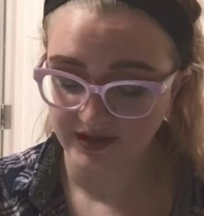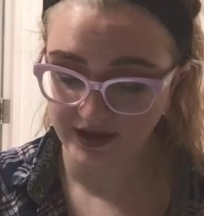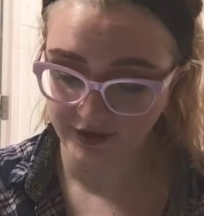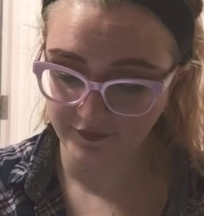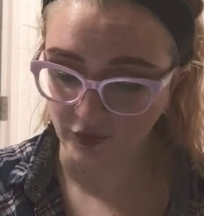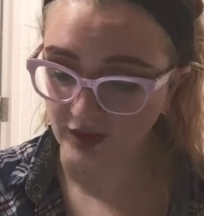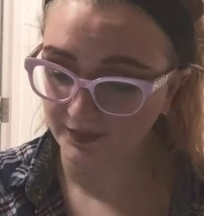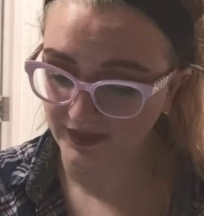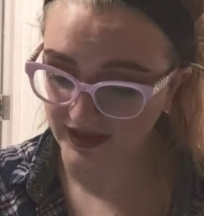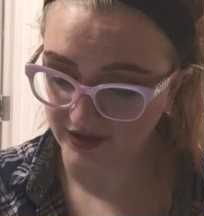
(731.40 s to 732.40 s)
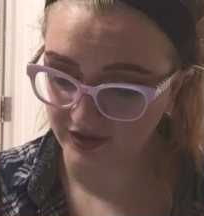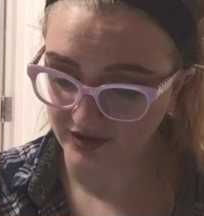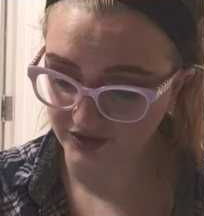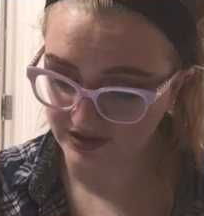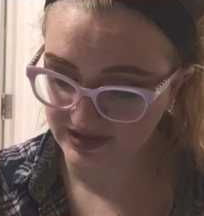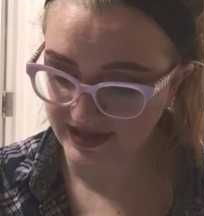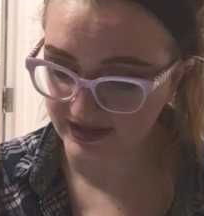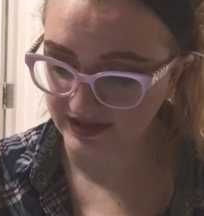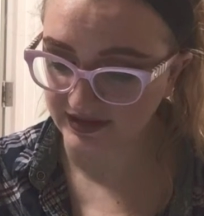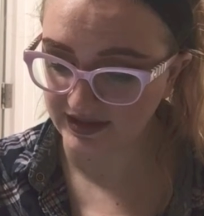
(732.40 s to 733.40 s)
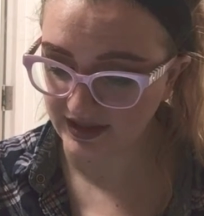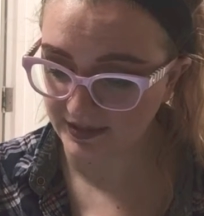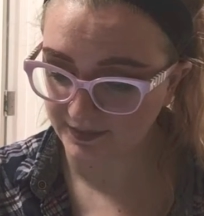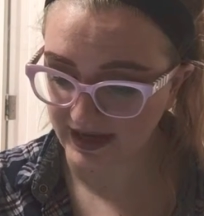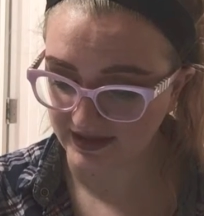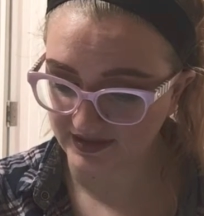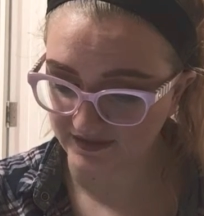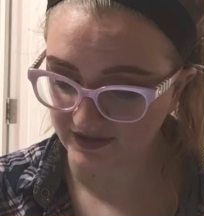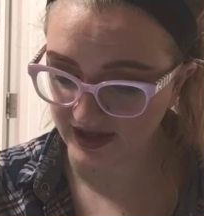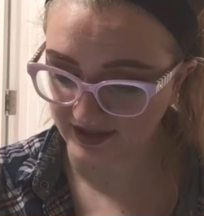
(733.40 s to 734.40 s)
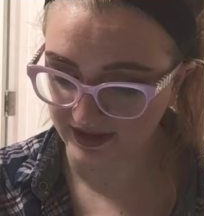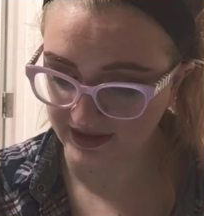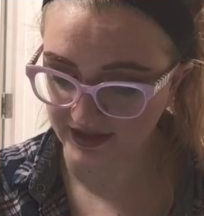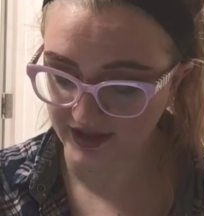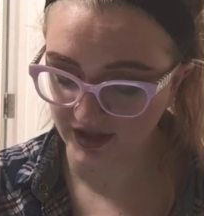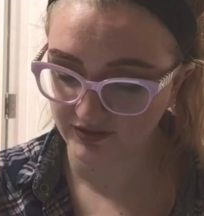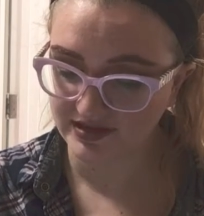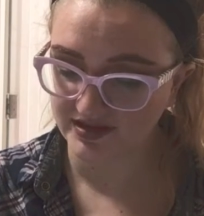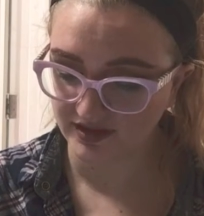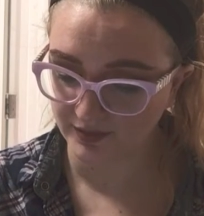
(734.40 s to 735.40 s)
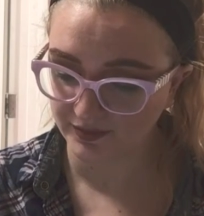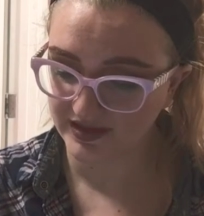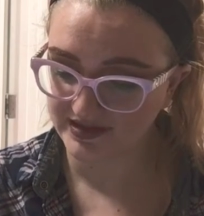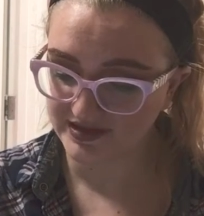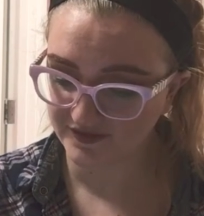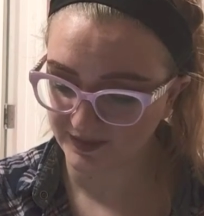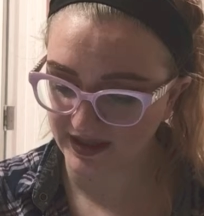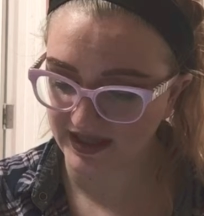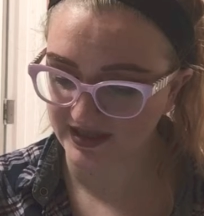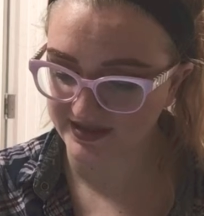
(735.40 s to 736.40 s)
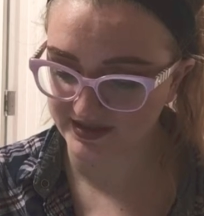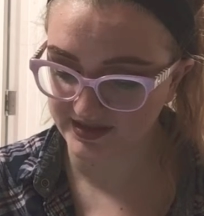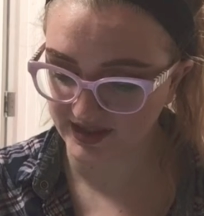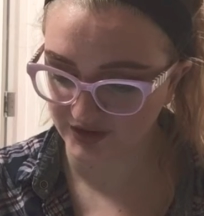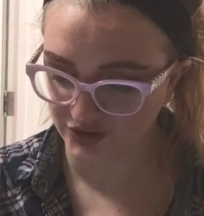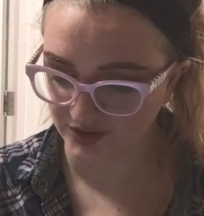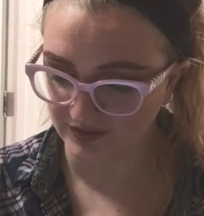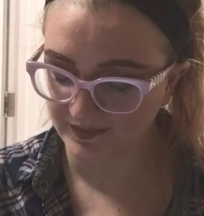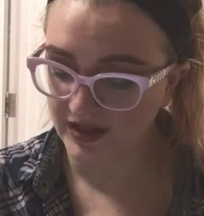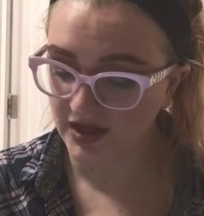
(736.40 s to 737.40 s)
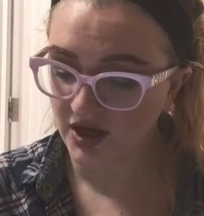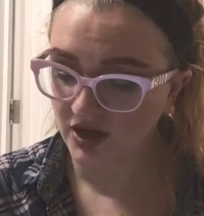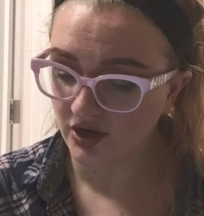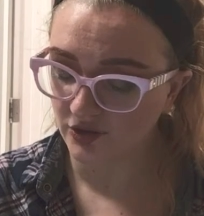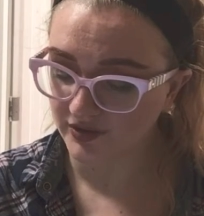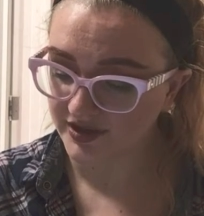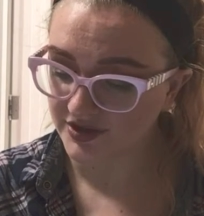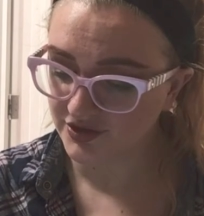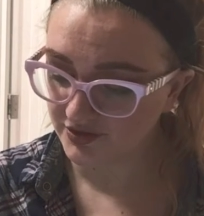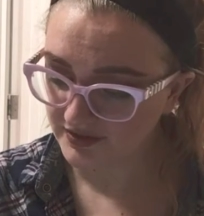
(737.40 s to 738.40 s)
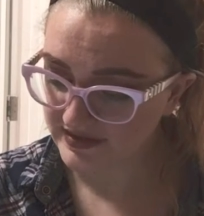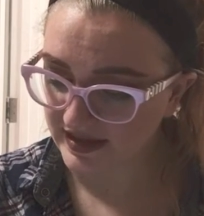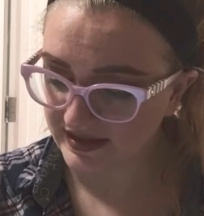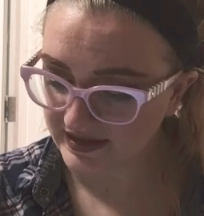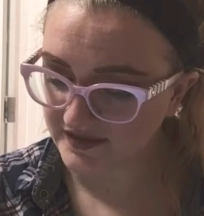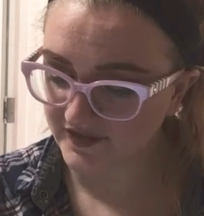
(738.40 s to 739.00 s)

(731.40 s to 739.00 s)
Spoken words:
Therefore, better understanding the impact of guideline adherence on the presence of pain is essential. Only 2 studies